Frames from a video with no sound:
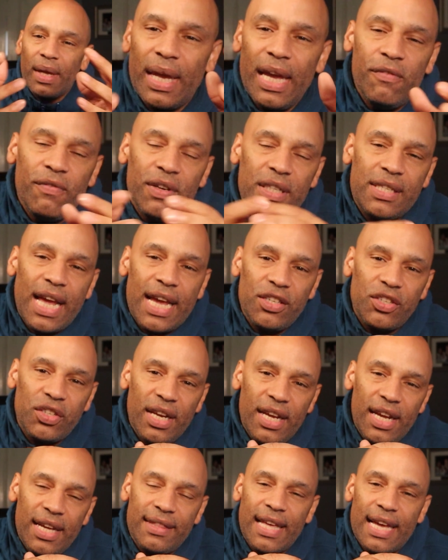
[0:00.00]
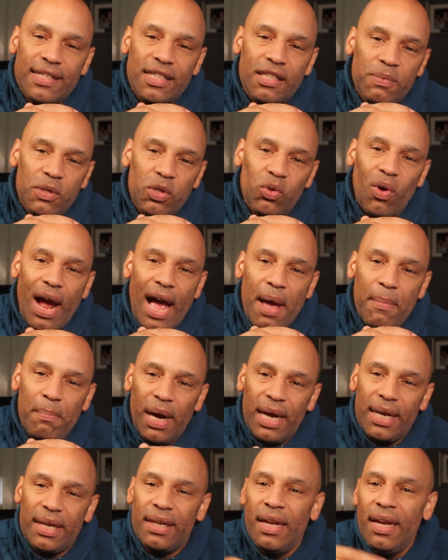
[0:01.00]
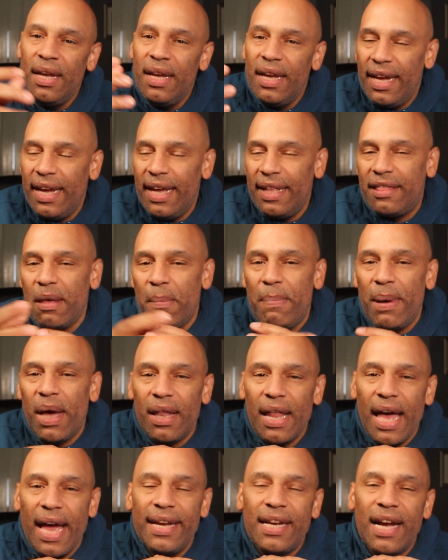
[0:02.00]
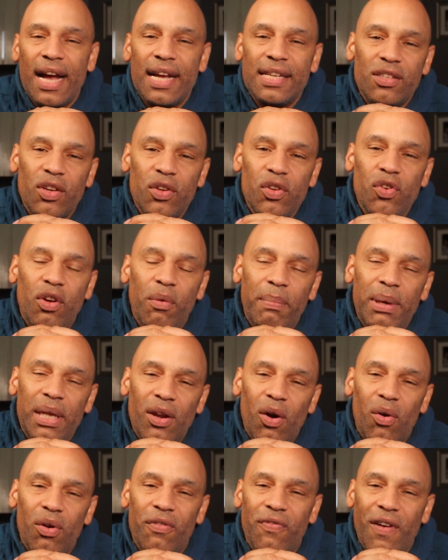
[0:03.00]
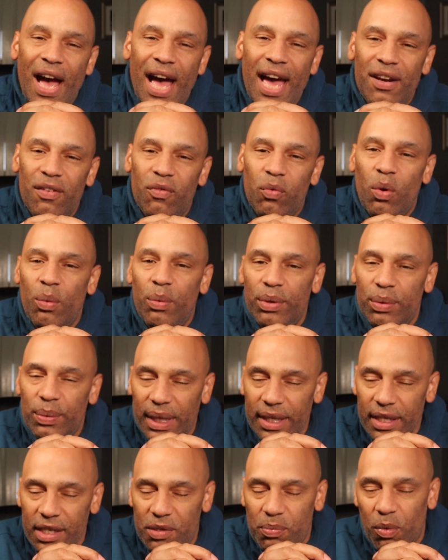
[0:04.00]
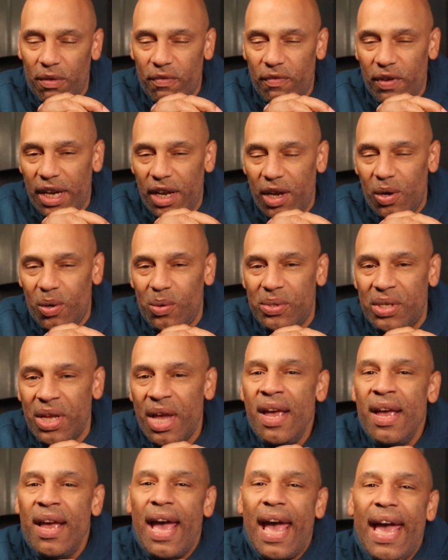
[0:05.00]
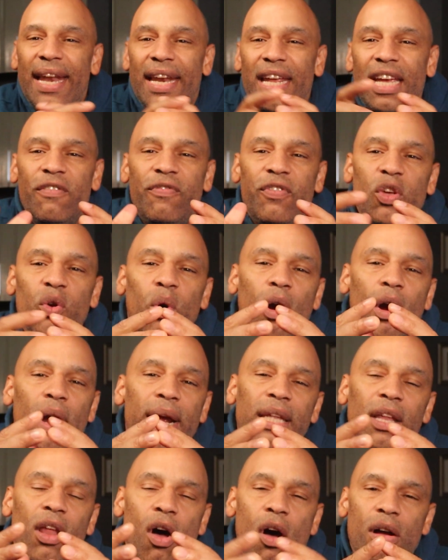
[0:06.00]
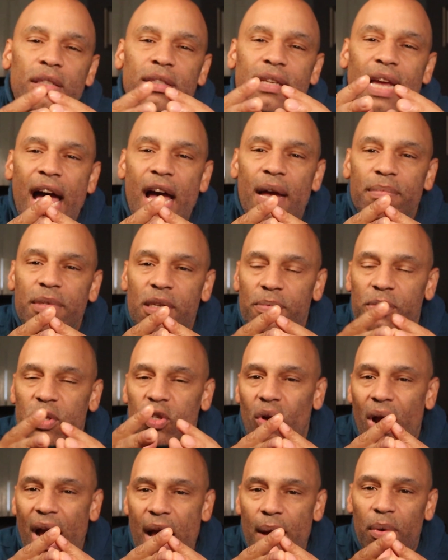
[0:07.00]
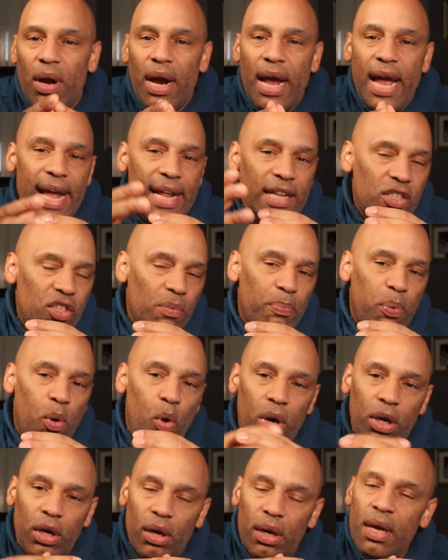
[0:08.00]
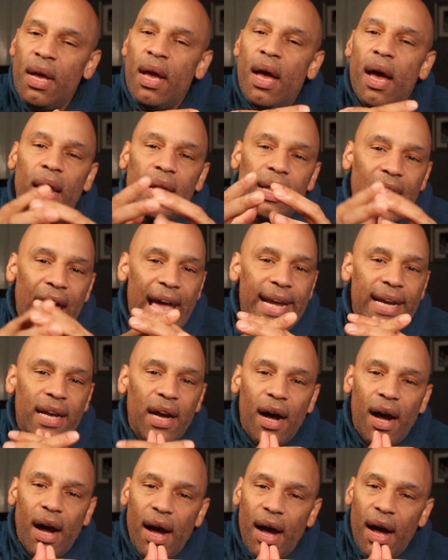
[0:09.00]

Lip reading: invitation to hit that subscribe button, hit the bell icon so you can be notified when we release more videos. And if you are a longtime subscriber and supporter, like